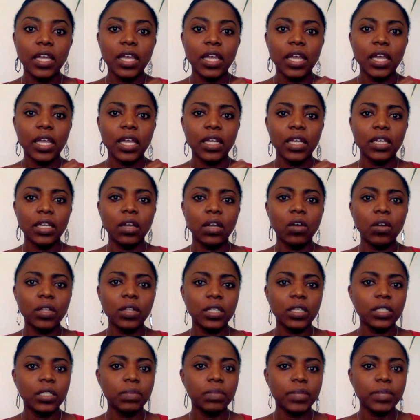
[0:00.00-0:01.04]
and all
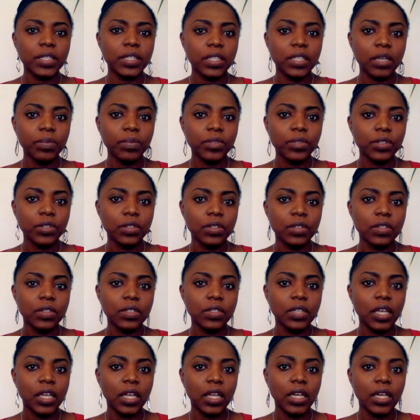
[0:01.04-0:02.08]
these perceptions
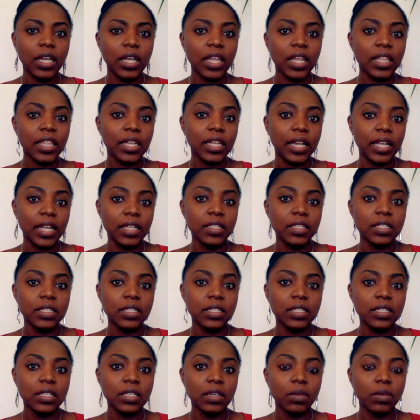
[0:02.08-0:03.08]
in Netherlands,